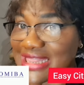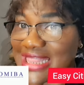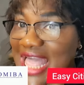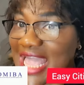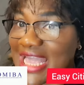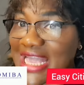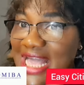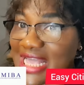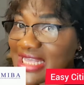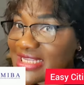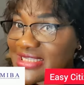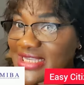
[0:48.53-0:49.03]

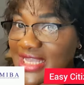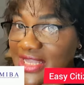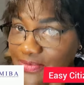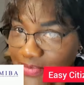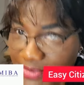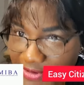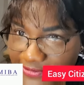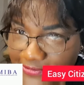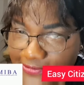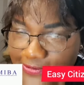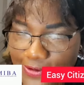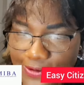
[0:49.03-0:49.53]
Like I said
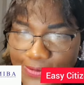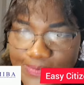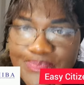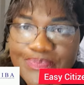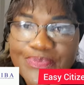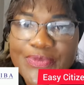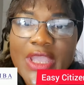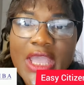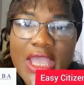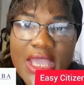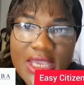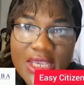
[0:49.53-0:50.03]
before,
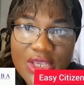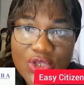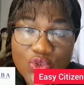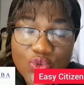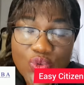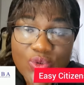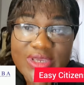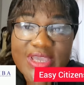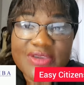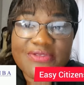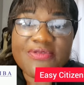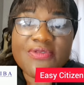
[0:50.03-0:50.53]
it
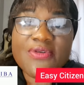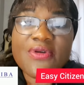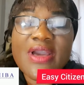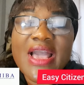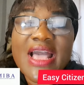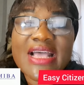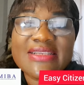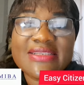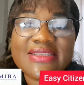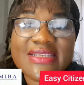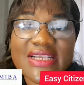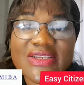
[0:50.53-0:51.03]
will give you
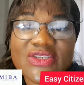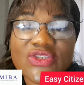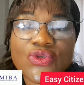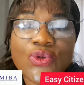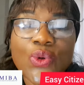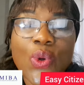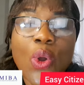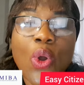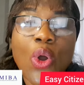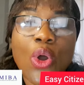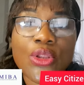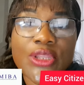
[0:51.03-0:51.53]
access
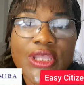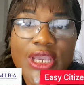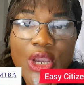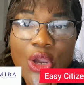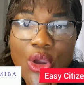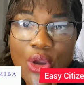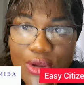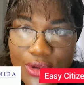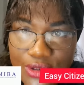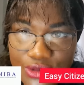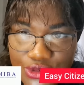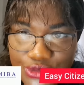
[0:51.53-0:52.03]
to all the
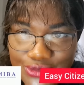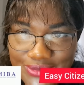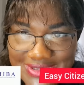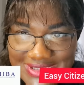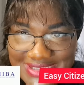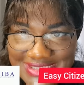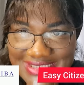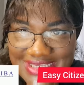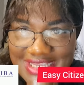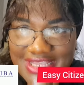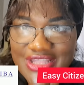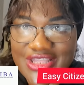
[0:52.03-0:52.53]

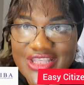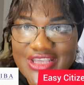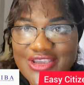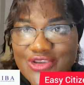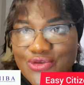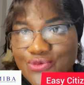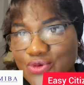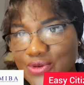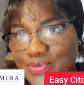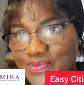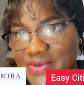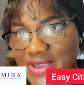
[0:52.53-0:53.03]
countries in the
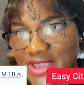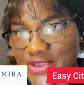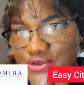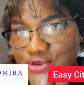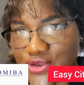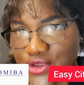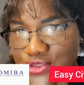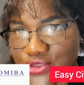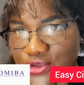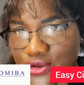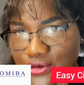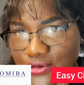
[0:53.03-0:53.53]
European
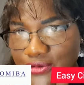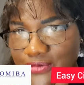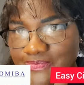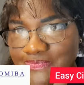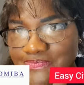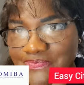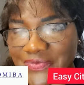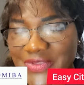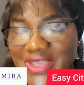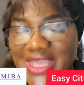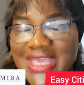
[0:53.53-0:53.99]
Union,